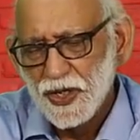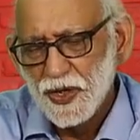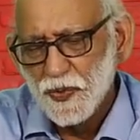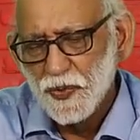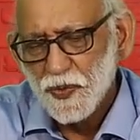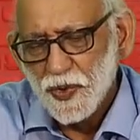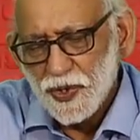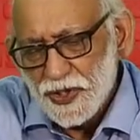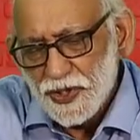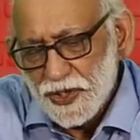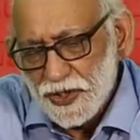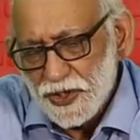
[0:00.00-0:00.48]

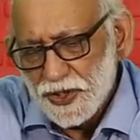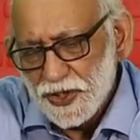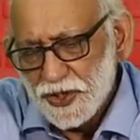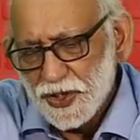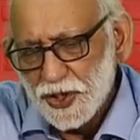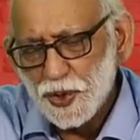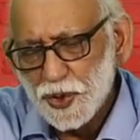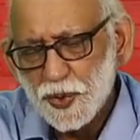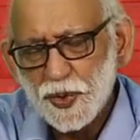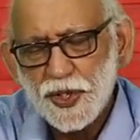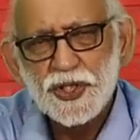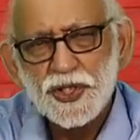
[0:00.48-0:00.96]
What is the
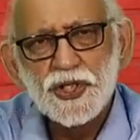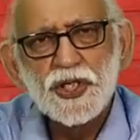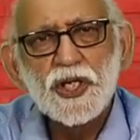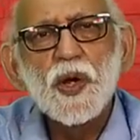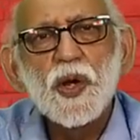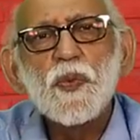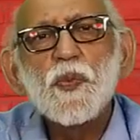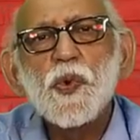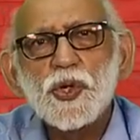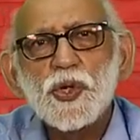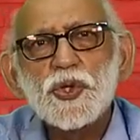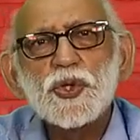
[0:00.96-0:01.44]
situation
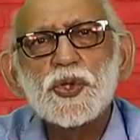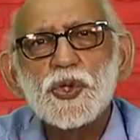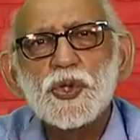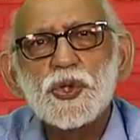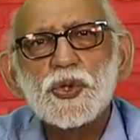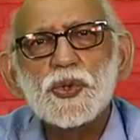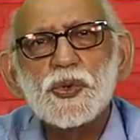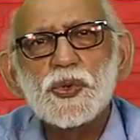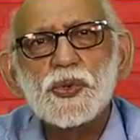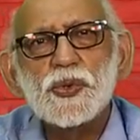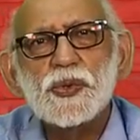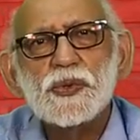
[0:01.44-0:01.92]
and what to
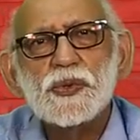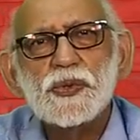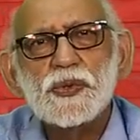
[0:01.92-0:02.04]
do?